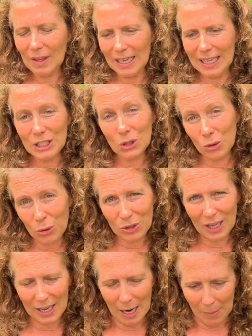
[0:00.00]
then to cook
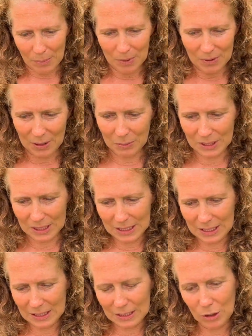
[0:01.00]
that up, there was
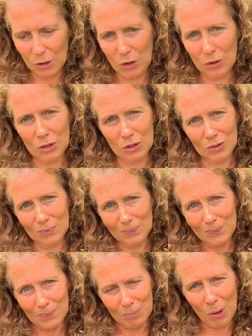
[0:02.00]
these earthen
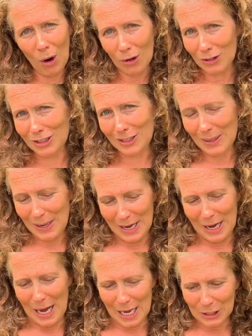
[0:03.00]
pots.
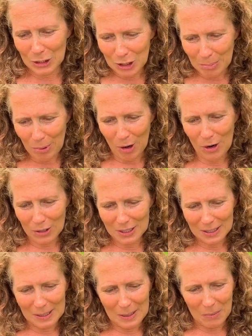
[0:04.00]
And so the pot
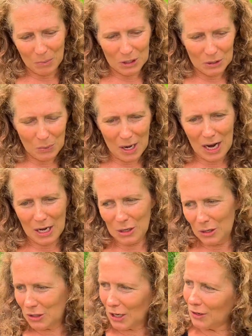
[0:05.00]
was where
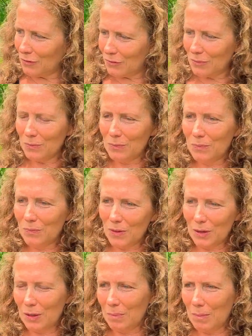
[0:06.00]
you kind of
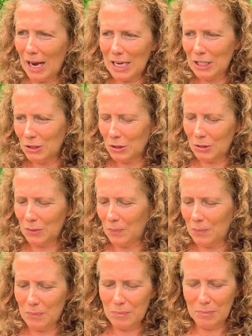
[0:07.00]
made your
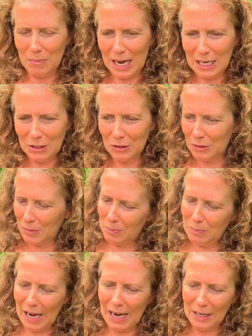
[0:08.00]

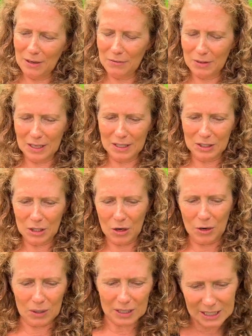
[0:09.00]
patty of the
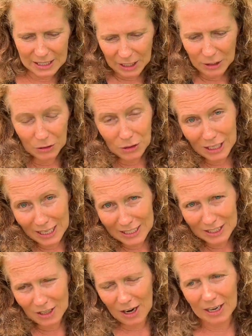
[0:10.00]
dough and stuck it on
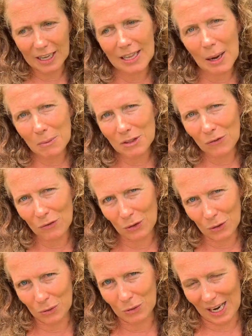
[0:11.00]
inside. And that was
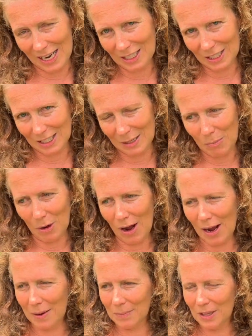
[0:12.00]
fueled actually
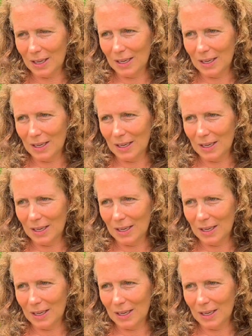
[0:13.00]
by